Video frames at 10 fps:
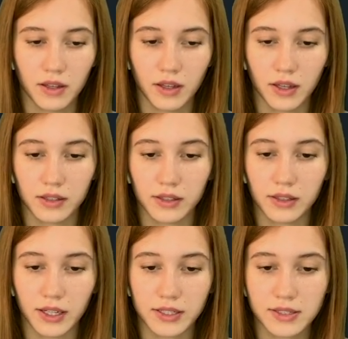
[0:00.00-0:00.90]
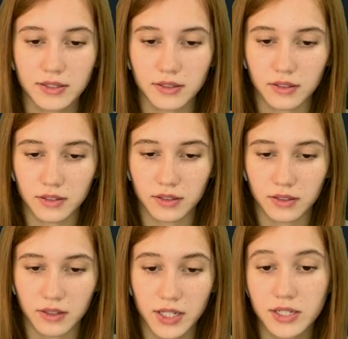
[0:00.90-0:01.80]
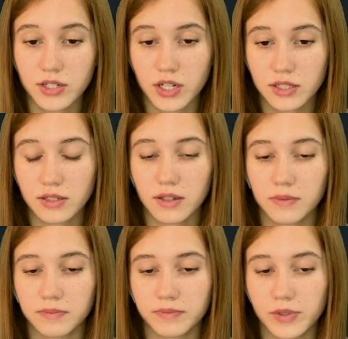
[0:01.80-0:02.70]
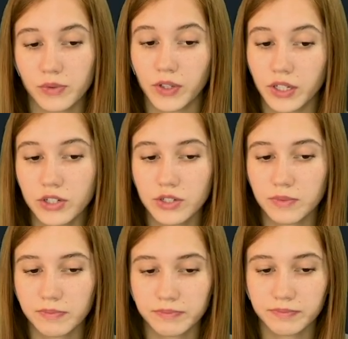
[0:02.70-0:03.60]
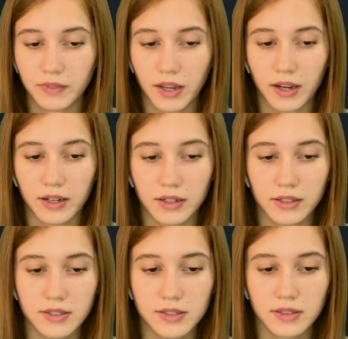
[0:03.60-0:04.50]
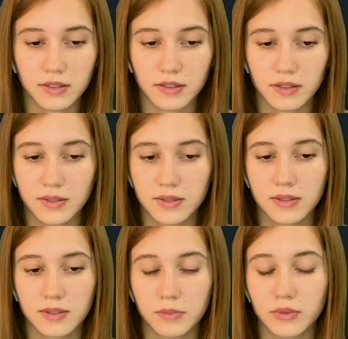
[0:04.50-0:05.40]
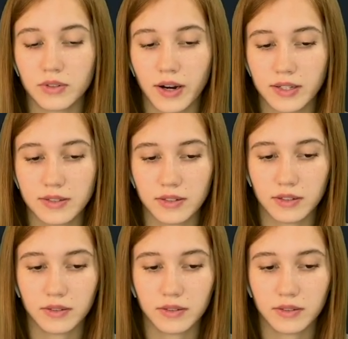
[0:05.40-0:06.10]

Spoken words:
And let's, I suggest to finish and summarize it.